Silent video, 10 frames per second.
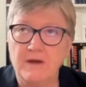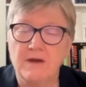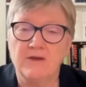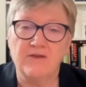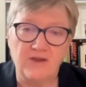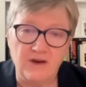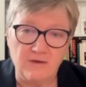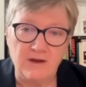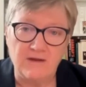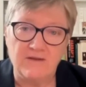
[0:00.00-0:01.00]

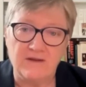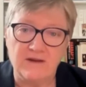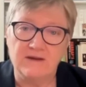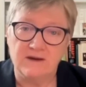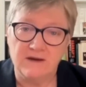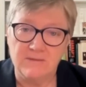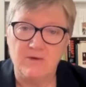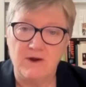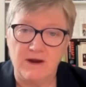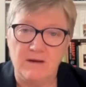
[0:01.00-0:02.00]
seriously
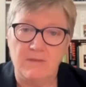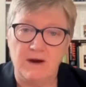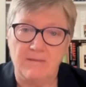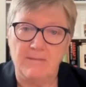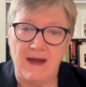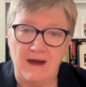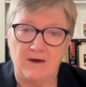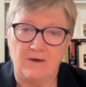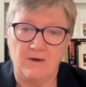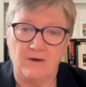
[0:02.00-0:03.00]
deliberate about a matter